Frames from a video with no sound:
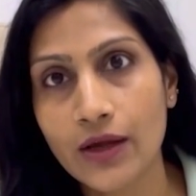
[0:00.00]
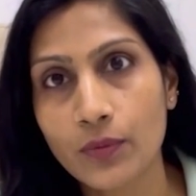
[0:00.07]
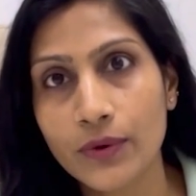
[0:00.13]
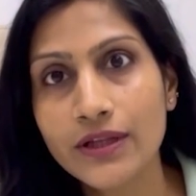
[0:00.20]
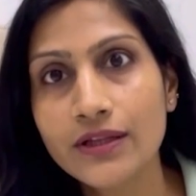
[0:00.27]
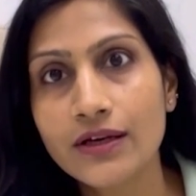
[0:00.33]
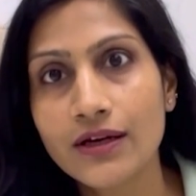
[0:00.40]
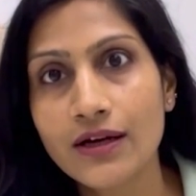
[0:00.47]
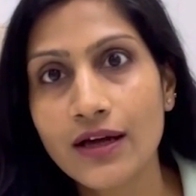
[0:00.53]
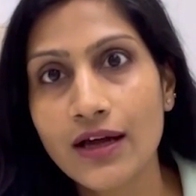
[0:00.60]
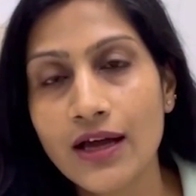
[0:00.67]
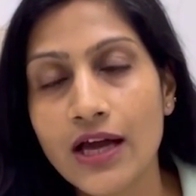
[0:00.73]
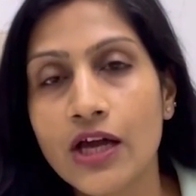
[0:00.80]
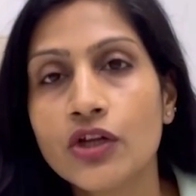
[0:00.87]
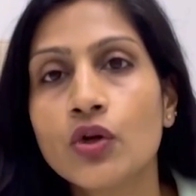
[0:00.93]
with.
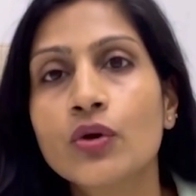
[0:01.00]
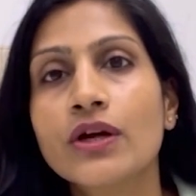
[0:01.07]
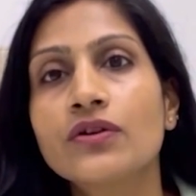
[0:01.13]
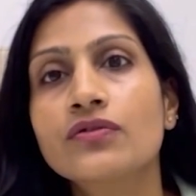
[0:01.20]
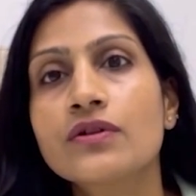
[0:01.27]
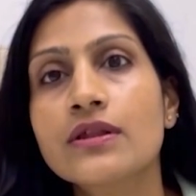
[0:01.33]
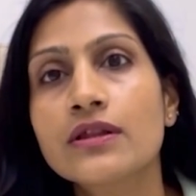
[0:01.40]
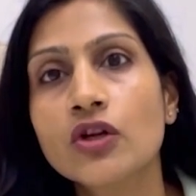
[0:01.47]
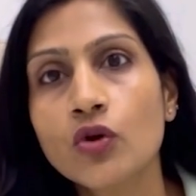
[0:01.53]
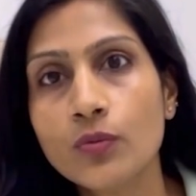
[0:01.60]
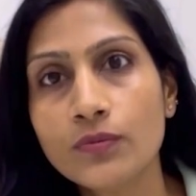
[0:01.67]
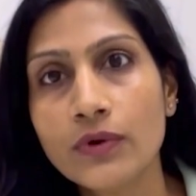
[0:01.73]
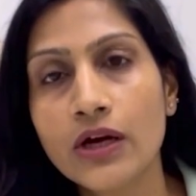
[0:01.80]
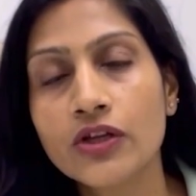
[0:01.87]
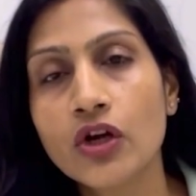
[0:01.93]
You can
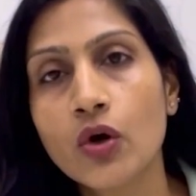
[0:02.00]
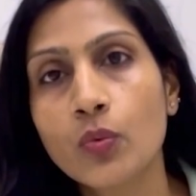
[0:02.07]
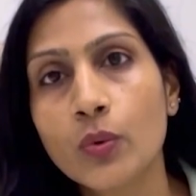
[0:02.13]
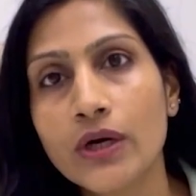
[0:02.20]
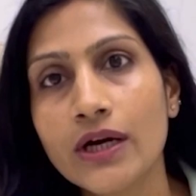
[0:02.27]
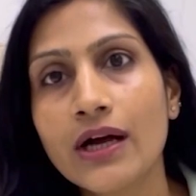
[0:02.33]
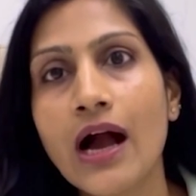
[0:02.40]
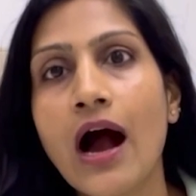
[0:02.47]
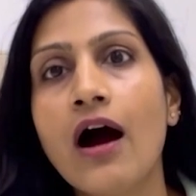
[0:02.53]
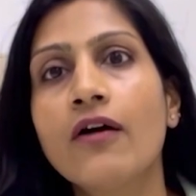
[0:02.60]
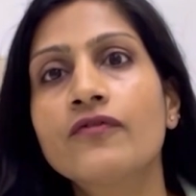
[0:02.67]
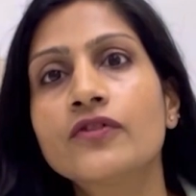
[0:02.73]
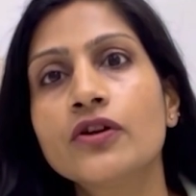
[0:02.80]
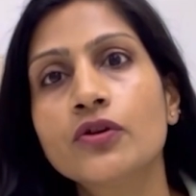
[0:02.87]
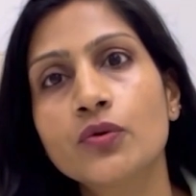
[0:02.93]
resume your work
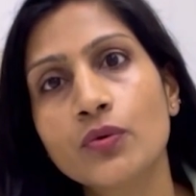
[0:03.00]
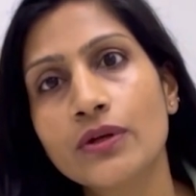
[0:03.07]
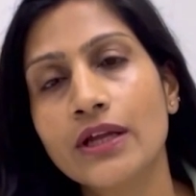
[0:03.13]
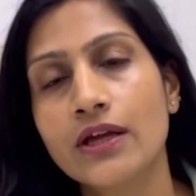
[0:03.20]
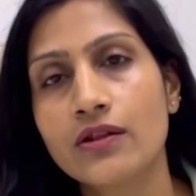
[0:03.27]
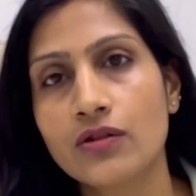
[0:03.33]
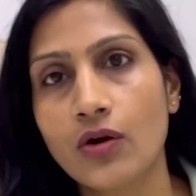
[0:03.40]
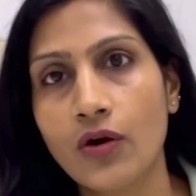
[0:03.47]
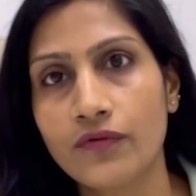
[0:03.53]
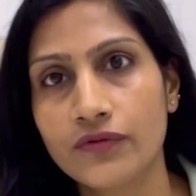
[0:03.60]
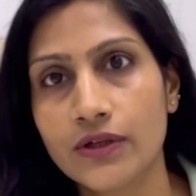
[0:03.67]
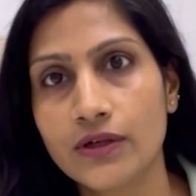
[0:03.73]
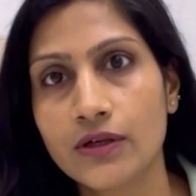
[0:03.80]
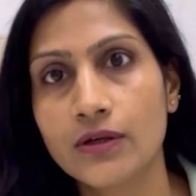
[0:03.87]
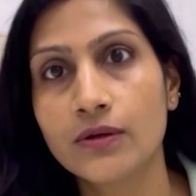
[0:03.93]
after 2 days of
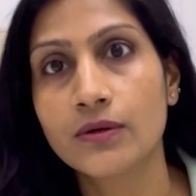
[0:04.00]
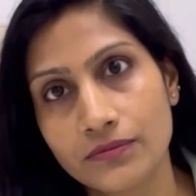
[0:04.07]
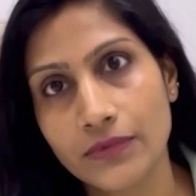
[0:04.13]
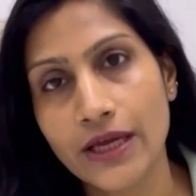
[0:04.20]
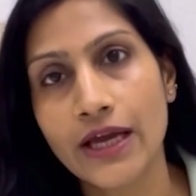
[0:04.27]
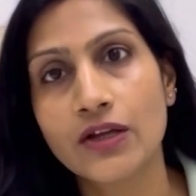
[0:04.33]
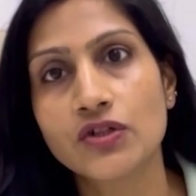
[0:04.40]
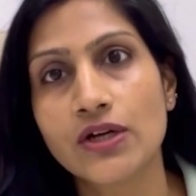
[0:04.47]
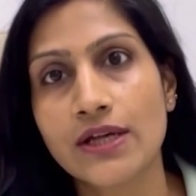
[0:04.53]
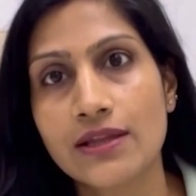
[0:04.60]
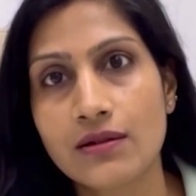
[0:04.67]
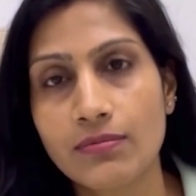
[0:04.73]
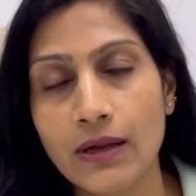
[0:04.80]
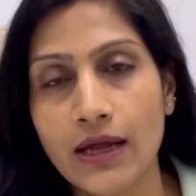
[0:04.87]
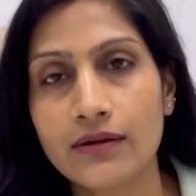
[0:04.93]
the hair
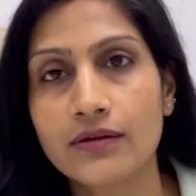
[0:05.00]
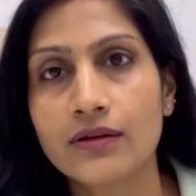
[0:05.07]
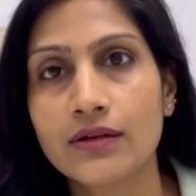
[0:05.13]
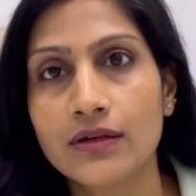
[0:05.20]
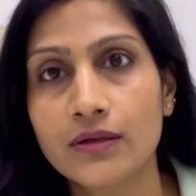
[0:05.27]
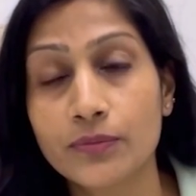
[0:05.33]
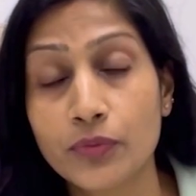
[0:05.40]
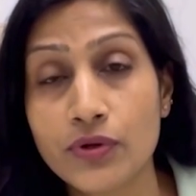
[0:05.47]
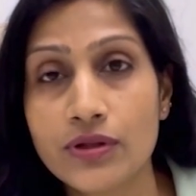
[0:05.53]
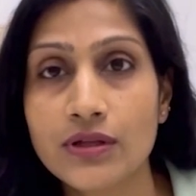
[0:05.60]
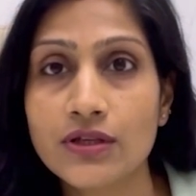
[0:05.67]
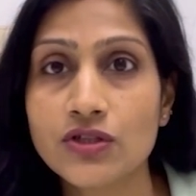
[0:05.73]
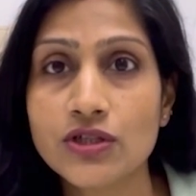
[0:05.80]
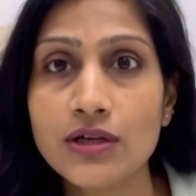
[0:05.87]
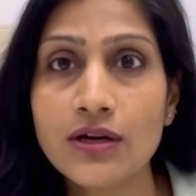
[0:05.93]
transplant
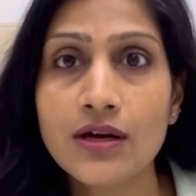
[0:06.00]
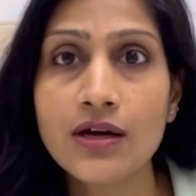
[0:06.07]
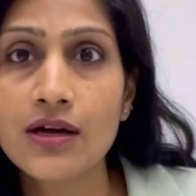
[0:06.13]
procedure.